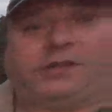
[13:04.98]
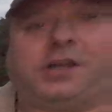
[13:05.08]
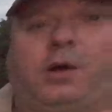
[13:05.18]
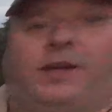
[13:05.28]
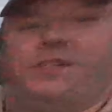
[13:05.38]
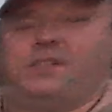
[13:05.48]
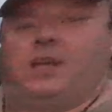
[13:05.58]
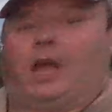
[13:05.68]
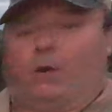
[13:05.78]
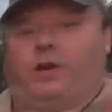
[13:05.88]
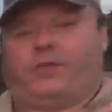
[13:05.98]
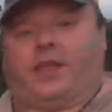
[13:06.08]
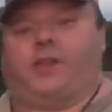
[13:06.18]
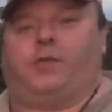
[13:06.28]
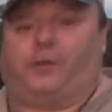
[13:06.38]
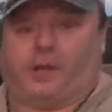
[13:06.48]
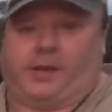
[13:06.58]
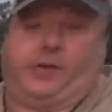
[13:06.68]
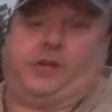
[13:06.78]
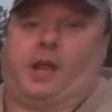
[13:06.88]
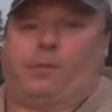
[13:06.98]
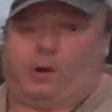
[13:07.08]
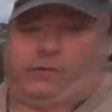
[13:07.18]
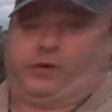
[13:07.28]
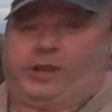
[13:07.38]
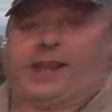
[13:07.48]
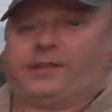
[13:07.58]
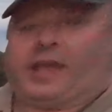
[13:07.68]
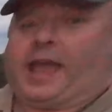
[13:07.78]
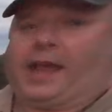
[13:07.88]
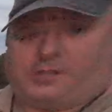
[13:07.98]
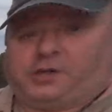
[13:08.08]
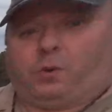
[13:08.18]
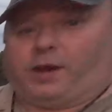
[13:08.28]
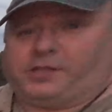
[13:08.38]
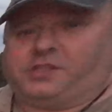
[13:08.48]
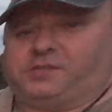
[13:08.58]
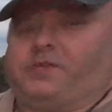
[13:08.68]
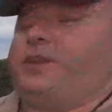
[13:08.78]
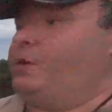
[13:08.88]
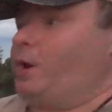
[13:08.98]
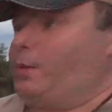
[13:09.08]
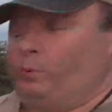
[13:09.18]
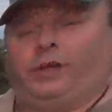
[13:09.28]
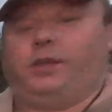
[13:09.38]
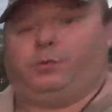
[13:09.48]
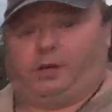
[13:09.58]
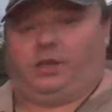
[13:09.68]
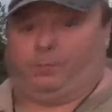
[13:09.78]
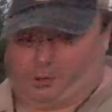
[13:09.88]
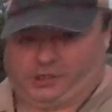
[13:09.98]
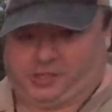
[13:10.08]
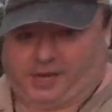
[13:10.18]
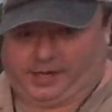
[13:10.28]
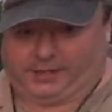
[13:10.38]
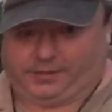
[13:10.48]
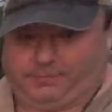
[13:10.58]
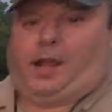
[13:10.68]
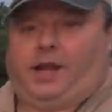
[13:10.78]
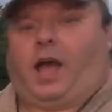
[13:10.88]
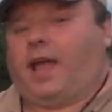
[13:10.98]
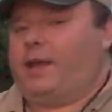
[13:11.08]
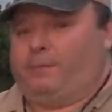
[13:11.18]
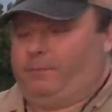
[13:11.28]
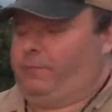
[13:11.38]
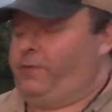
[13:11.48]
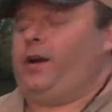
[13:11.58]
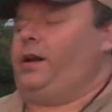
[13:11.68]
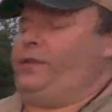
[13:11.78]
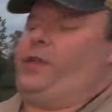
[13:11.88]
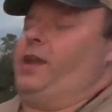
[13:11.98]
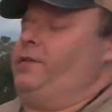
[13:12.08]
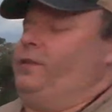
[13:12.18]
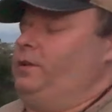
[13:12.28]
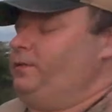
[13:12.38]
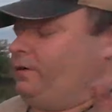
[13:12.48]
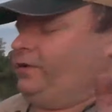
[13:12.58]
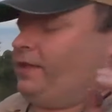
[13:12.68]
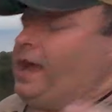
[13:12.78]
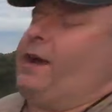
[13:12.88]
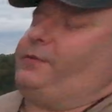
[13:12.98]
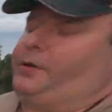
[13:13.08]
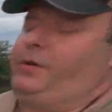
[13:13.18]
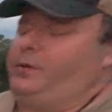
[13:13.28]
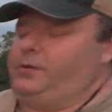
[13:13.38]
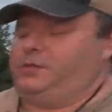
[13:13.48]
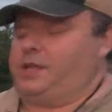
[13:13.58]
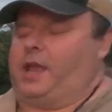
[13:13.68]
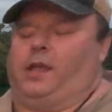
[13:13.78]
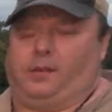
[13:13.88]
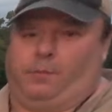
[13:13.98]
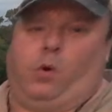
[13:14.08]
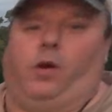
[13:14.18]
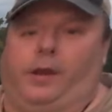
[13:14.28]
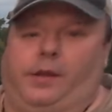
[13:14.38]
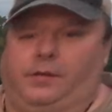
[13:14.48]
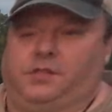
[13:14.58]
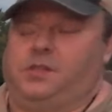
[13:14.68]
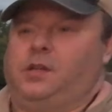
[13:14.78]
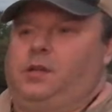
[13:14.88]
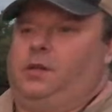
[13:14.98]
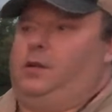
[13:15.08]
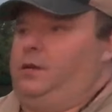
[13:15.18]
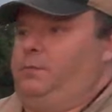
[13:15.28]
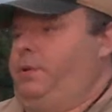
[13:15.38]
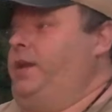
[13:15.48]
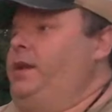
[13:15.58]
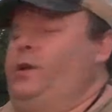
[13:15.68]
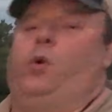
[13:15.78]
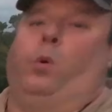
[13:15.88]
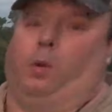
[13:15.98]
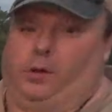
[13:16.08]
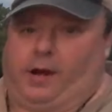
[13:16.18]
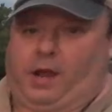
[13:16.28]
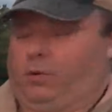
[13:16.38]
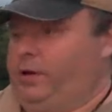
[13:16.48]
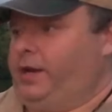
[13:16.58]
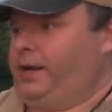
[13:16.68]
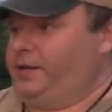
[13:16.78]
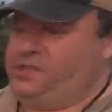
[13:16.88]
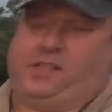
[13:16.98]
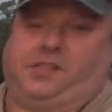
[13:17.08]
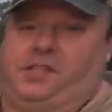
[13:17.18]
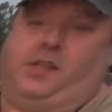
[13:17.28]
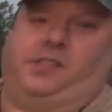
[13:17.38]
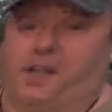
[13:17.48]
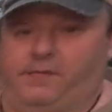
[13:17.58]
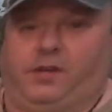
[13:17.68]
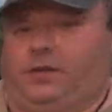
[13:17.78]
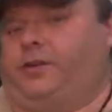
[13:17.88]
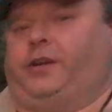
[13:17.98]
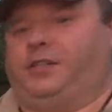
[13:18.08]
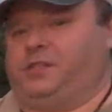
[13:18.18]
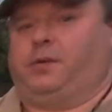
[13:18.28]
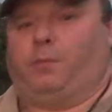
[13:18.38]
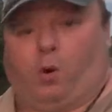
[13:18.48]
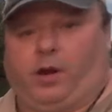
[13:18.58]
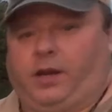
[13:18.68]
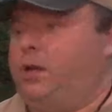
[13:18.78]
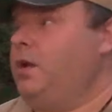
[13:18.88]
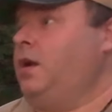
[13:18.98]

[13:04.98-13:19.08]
as always, I want to thank you for taking your time out of your day to actually watch this video. I really, really appreciate it. And I am very thankful for the afternoons and the mornings being cooler now. We're hitting 60 to 70 degrees in the morning,